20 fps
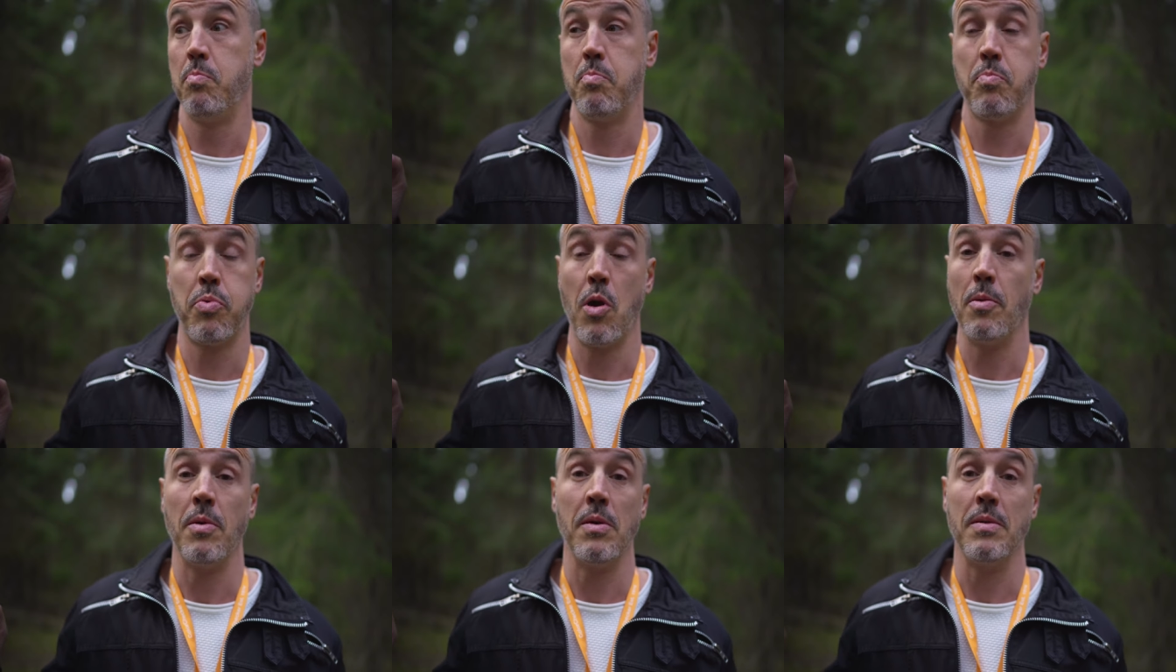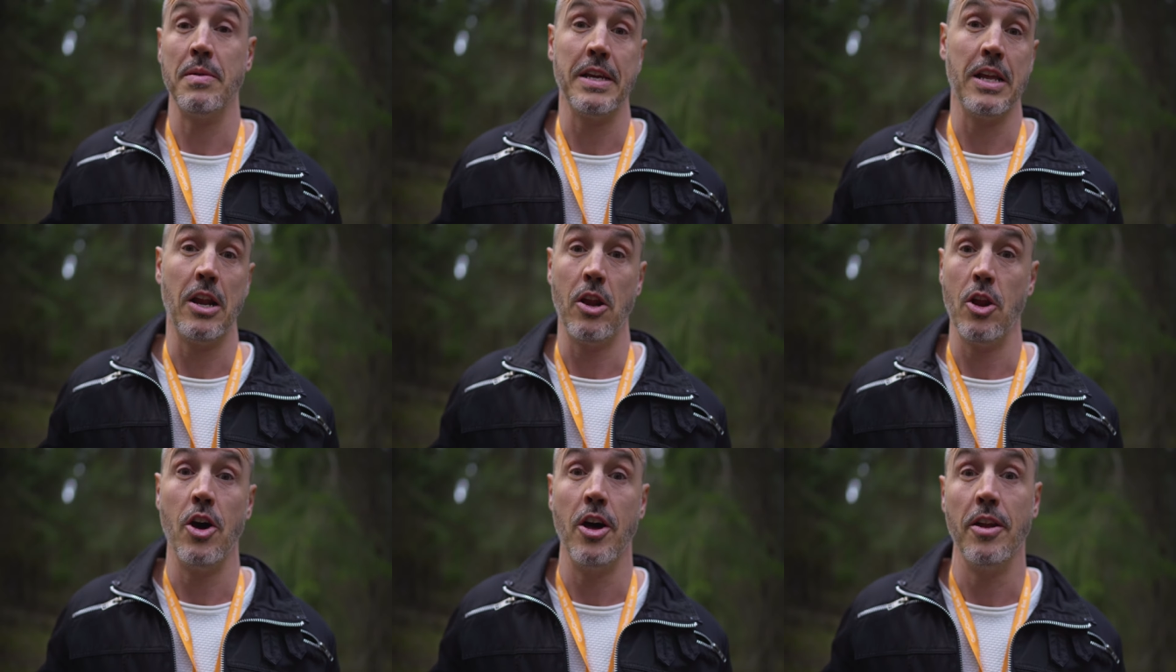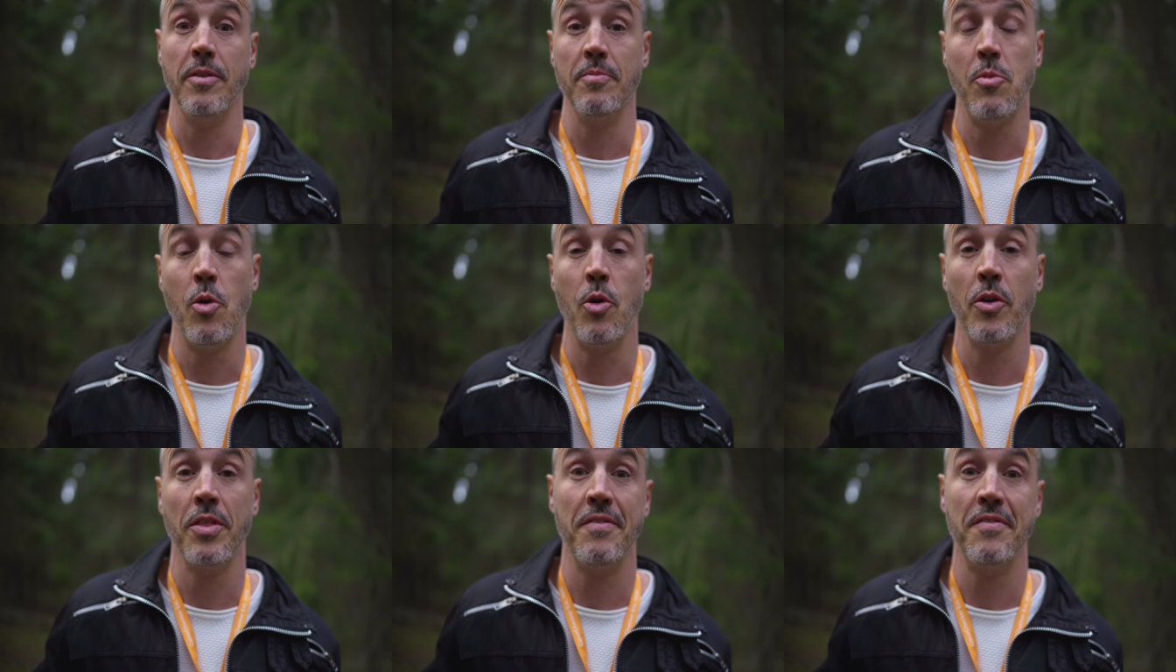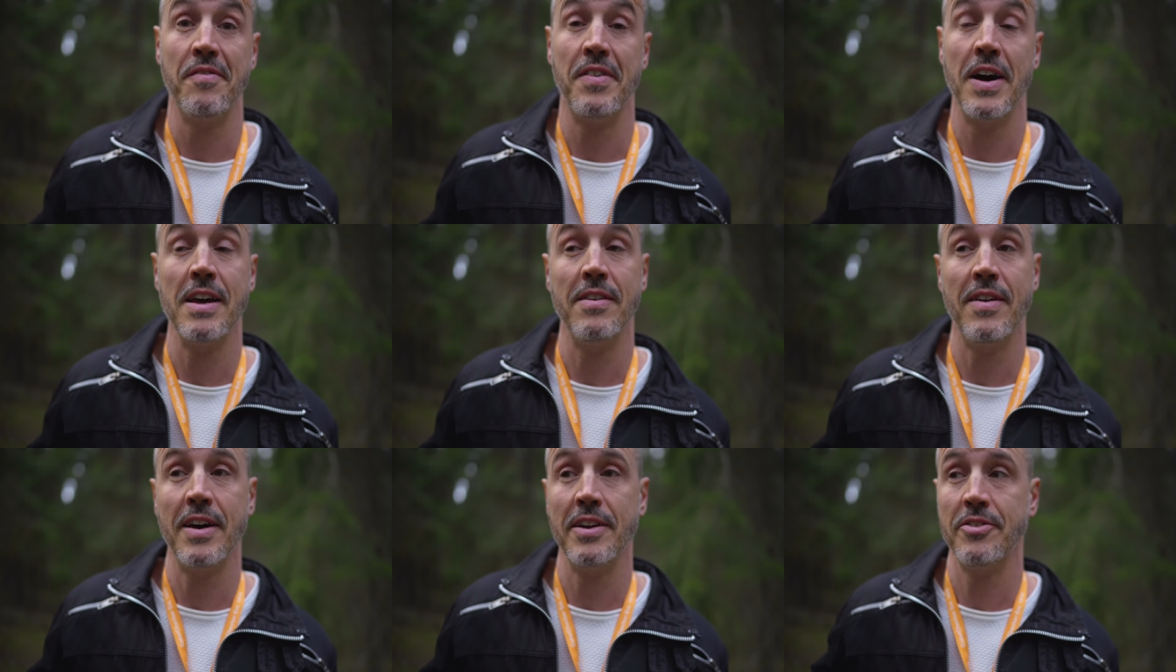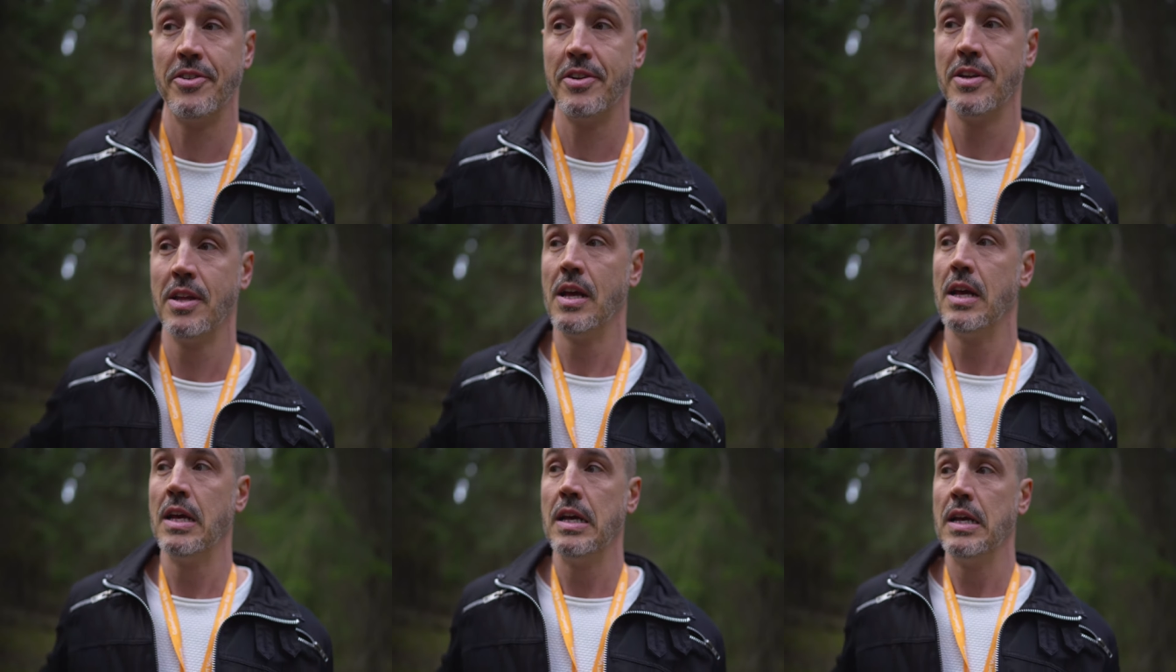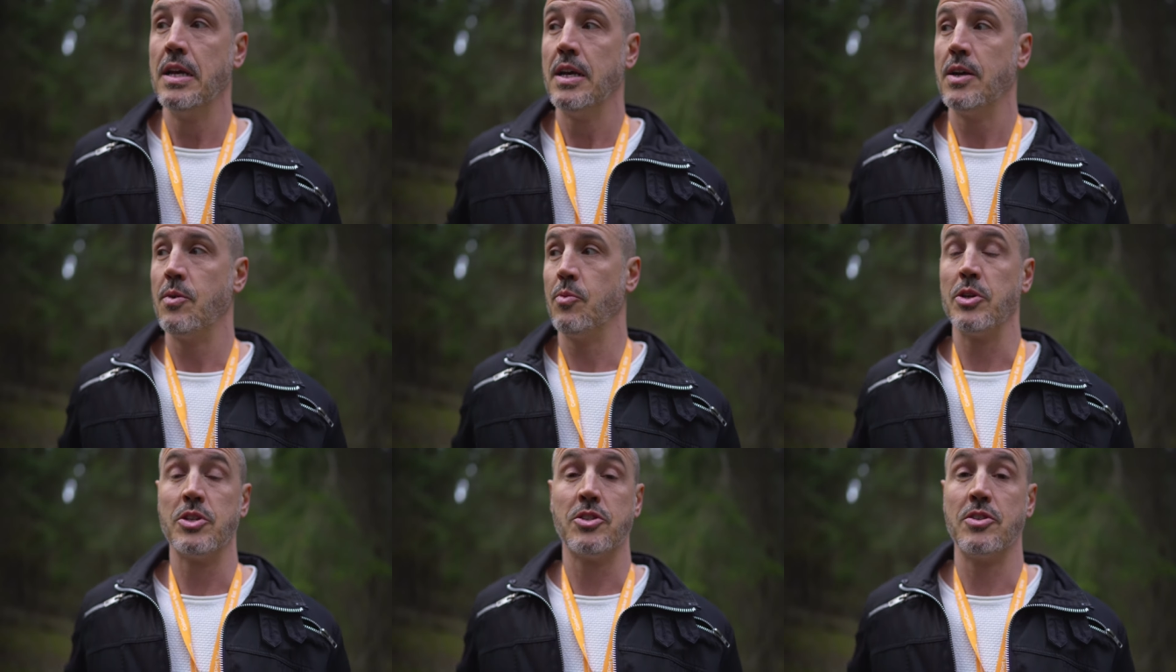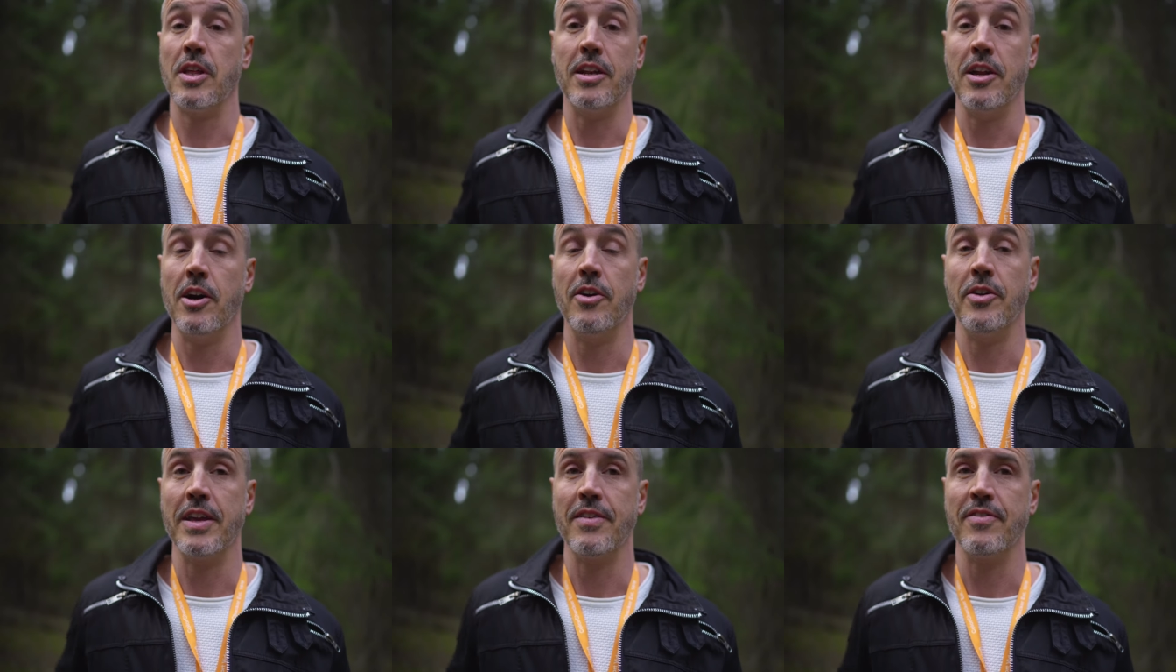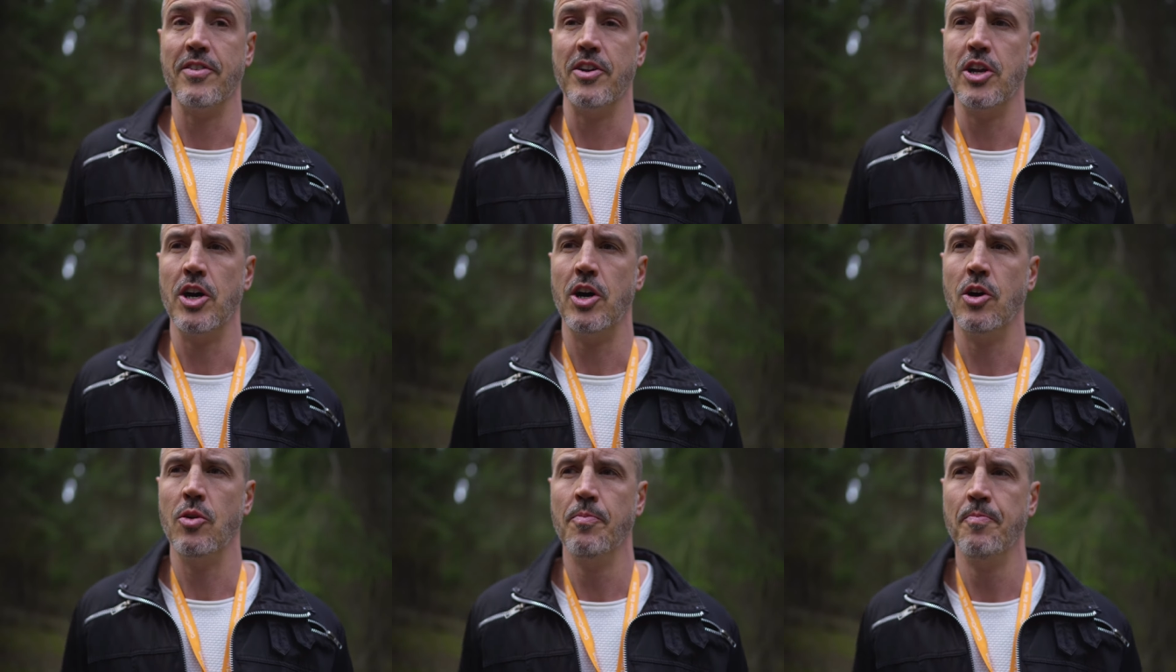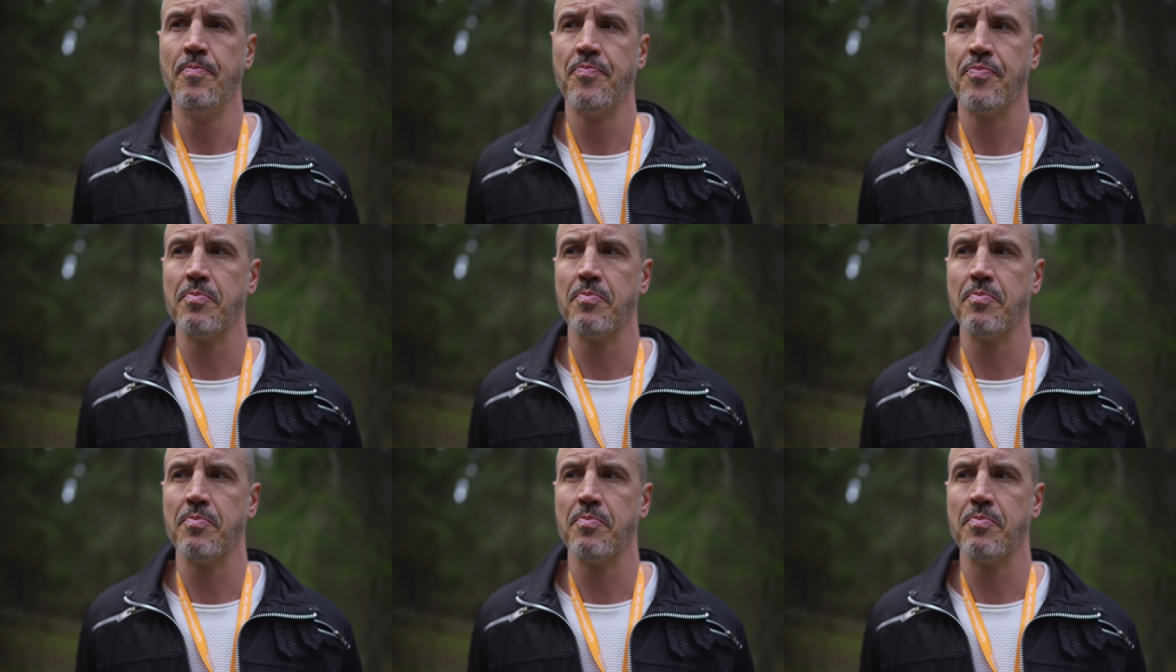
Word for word: probably a lot more than five hundred, which they don't even know.